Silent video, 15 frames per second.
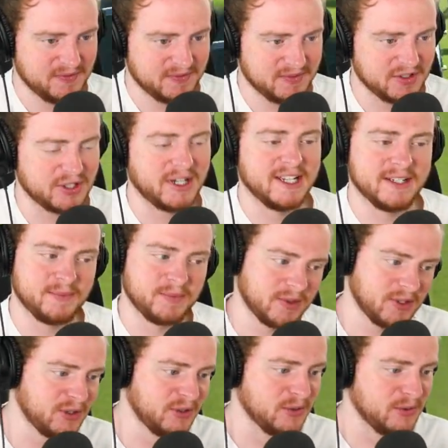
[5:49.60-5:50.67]
Okay,
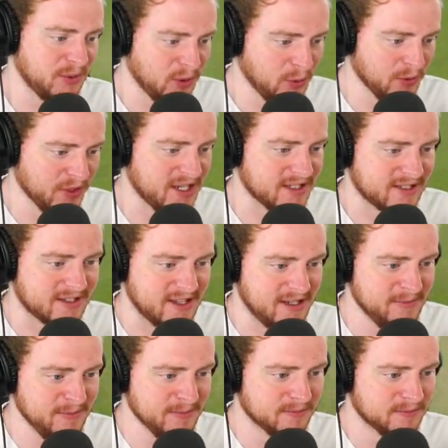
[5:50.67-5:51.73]
cool. All that's
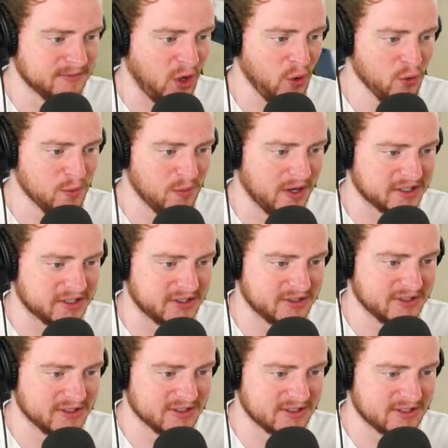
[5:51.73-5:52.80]
done. Oh my
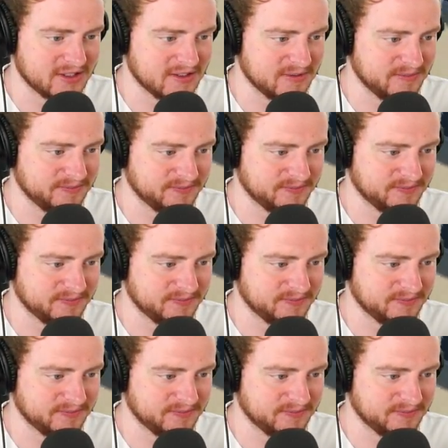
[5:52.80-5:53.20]
goodness.